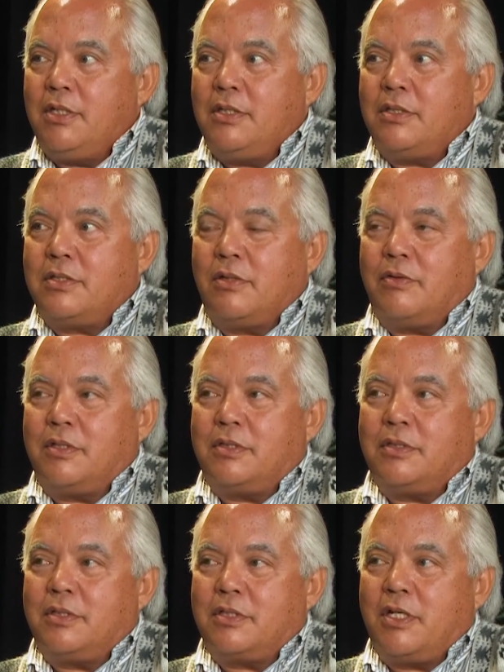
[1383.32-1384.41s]
and so
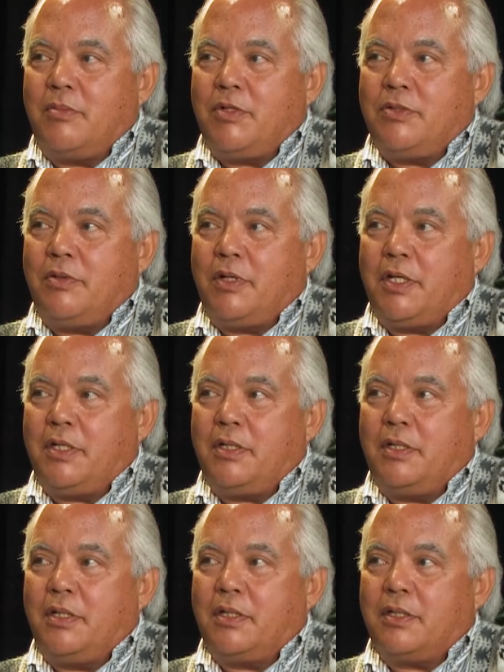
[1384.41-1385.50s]
it's coming to an
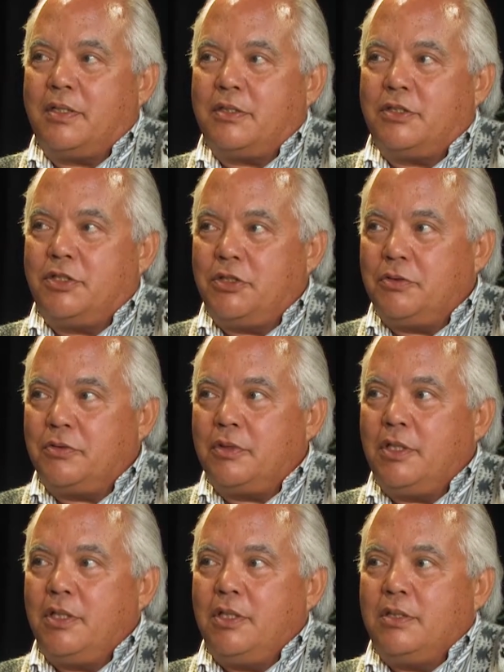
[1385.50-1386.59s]
end this June.
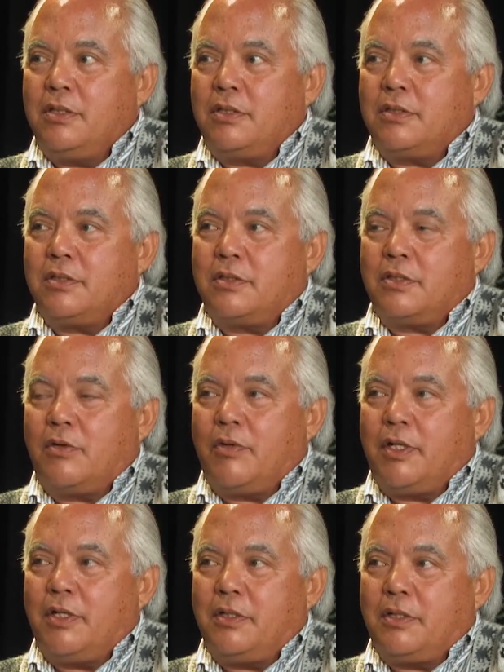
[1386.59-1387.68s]
It's
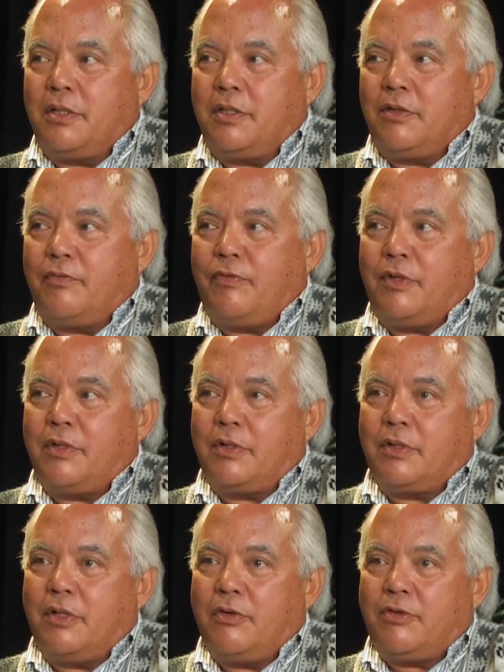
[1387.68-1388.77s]
already in the
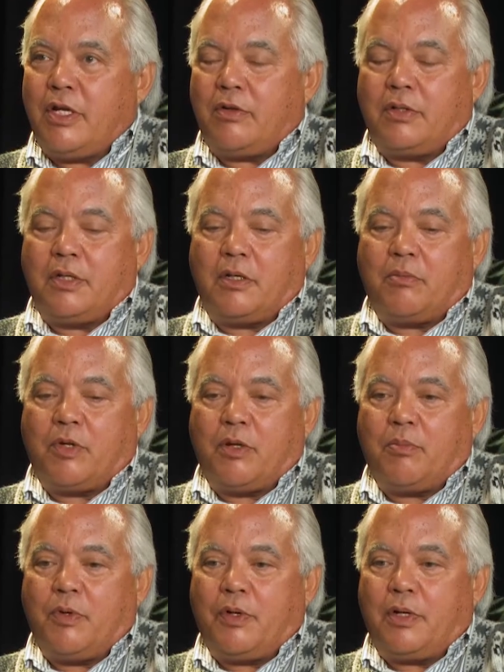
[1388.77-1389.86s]
closeout
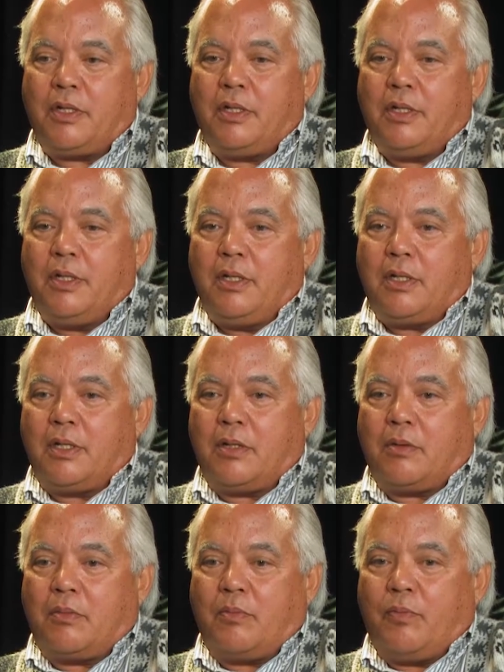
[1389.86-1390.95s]
period,
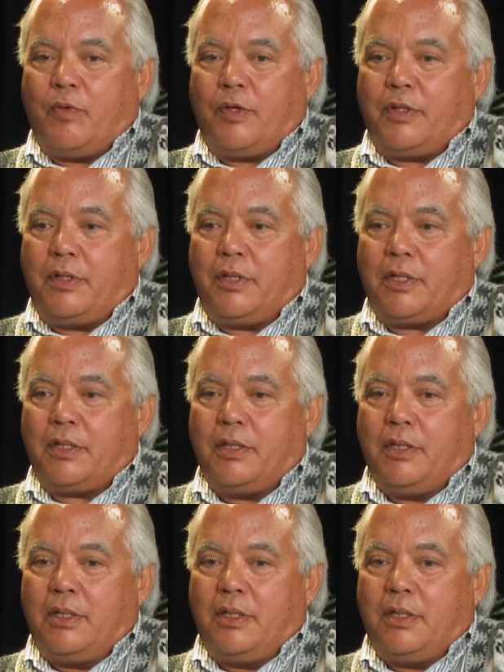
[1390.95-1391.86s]
but the